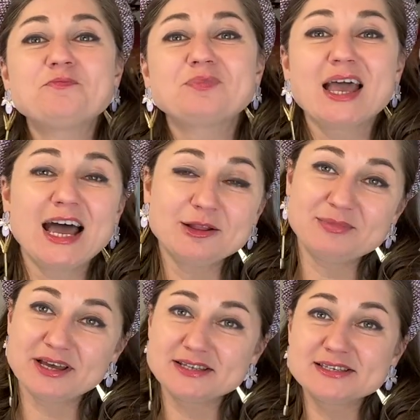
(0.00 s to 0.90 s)

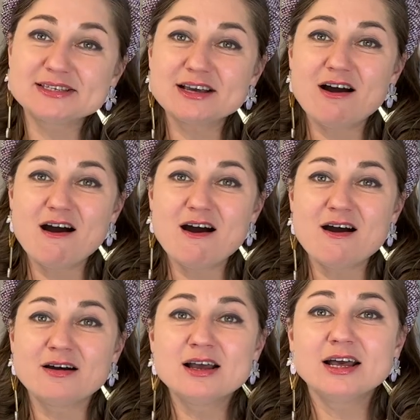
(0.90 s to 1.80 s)
Headbands
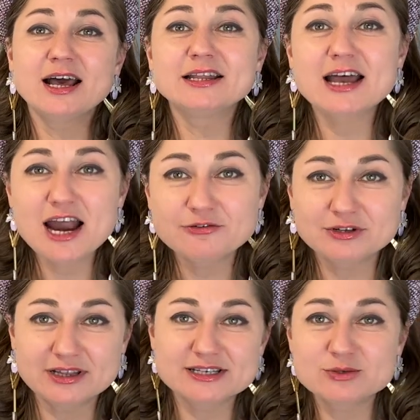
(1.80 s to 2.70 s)
are an
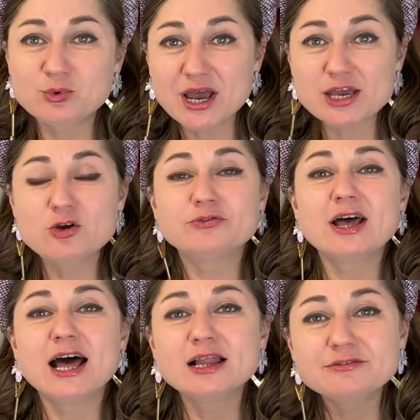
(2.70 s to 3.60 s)
effortless way of
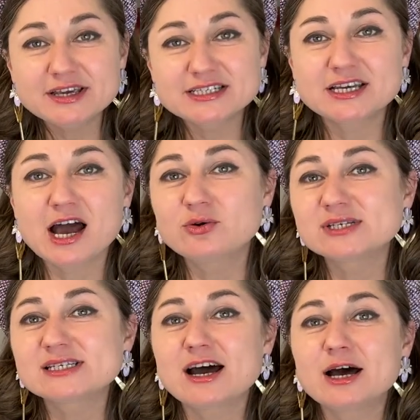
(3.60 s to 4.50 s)
elevating our
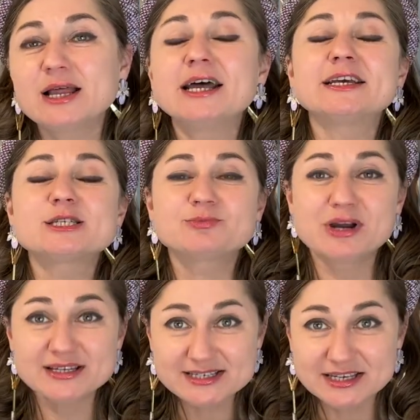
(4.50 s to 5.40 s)
style and
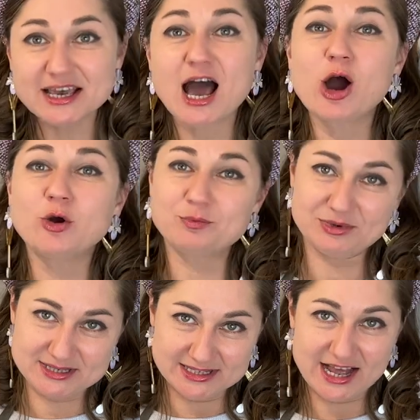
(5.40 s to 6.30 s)
expressing our
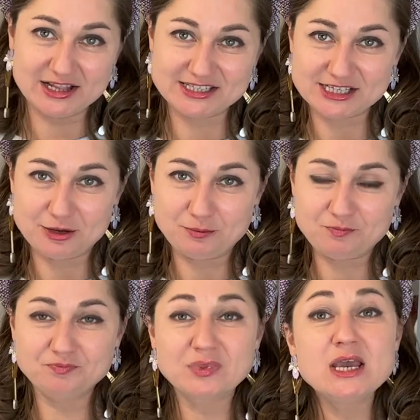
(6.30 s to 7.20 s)
personality.
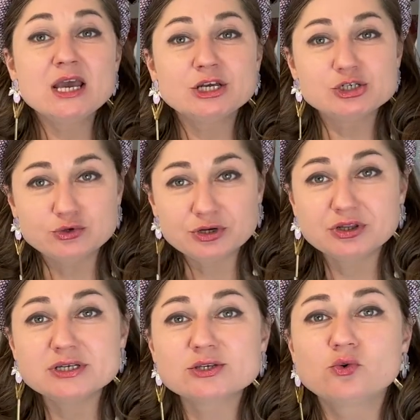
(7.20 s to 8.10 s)
During
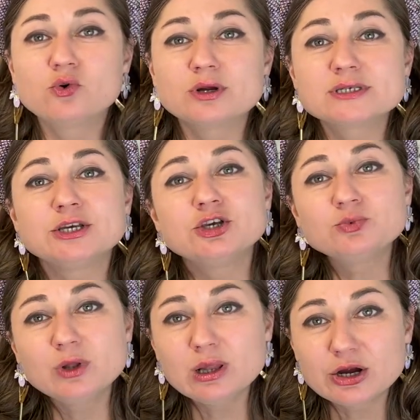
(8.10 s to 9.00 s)
this course, you
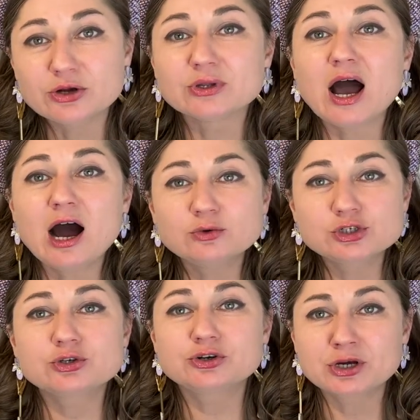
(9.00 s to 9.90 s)
will learn how to
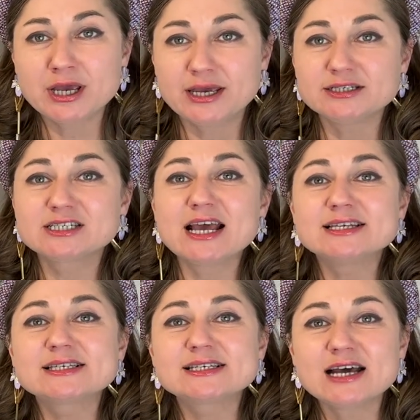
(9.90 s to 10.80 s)
create and
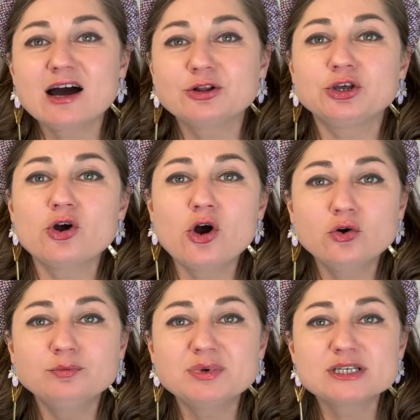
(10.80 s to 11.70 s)
style your
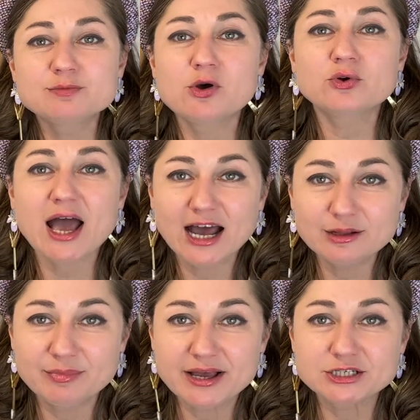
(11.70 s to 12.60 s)
own bespoke
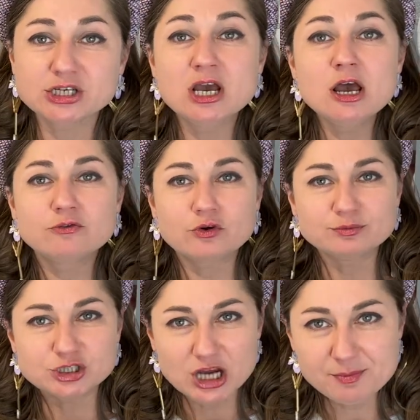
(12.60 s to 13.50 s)
headband, from
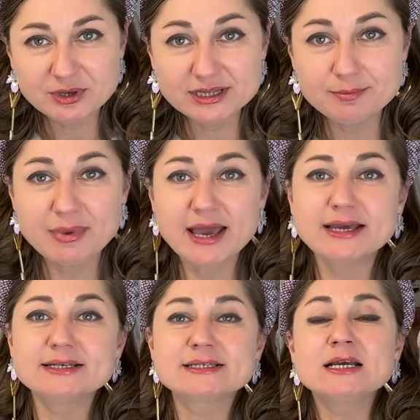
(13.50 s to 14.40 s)
shaping the
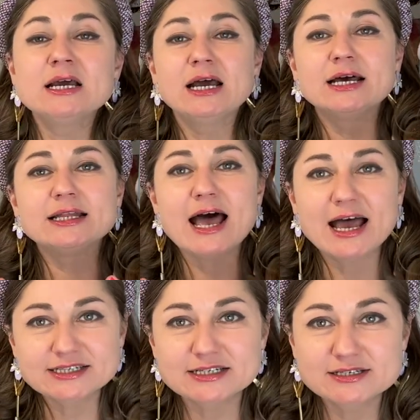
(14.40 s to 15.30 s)
base and
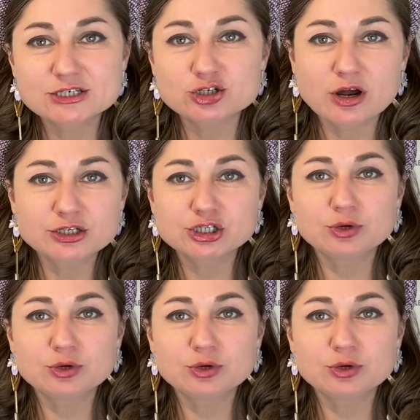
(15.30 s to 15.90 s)
adding structure